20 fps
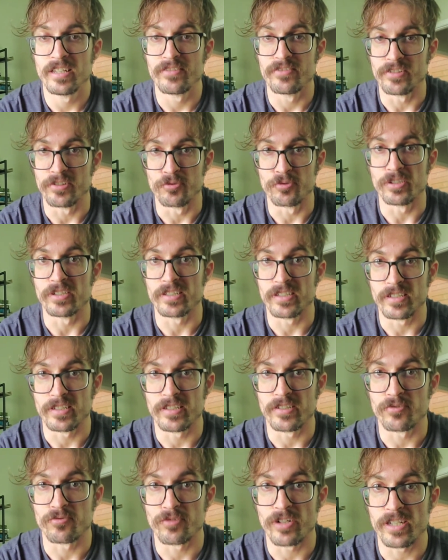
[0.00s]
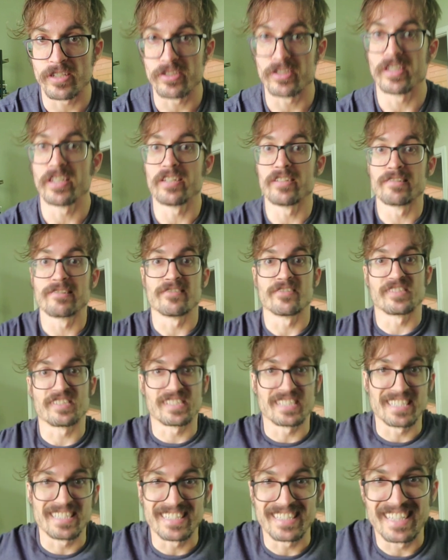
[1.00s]
that you really gotta get right. You can't just
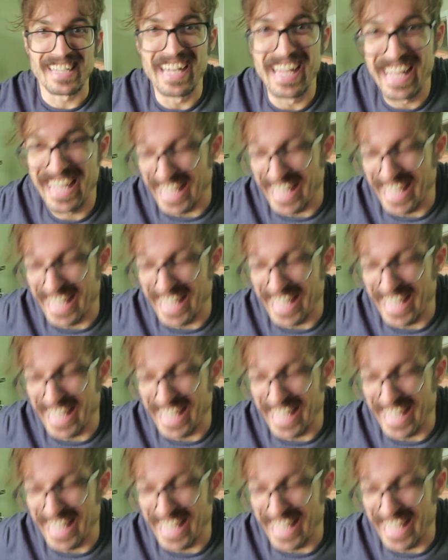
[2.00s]
like you